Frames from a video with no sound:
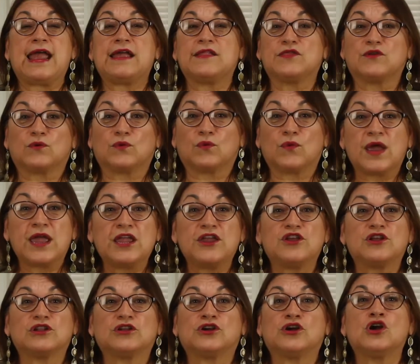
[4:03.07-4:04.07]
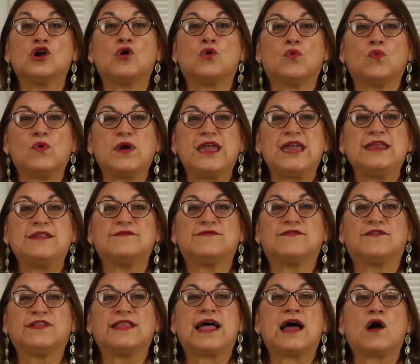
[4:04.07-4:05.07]
and the regular wheat
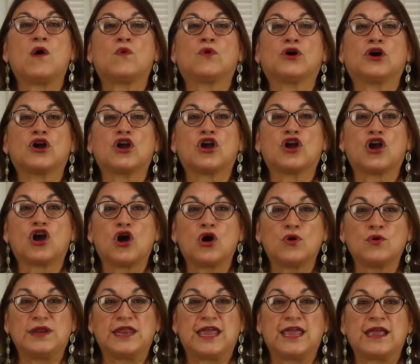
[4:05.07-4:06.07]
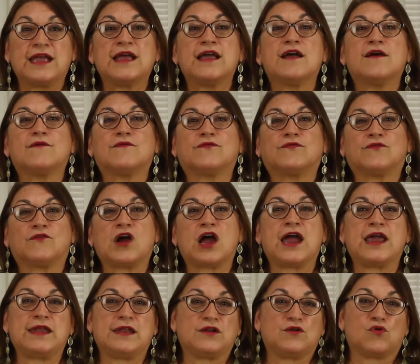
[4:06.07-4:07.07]
flour coating
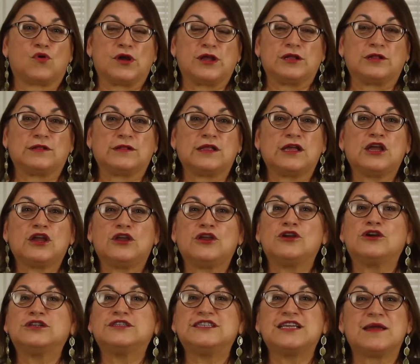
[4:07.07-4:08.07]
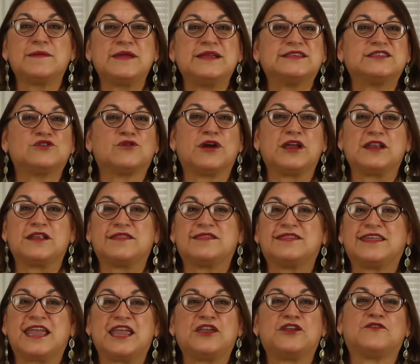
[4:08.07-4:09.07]
fried in oil. Your tummy is going to
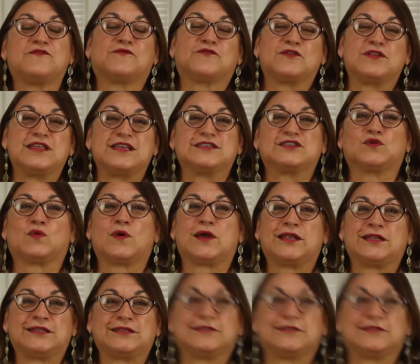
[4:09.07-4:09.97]
thank you for this one.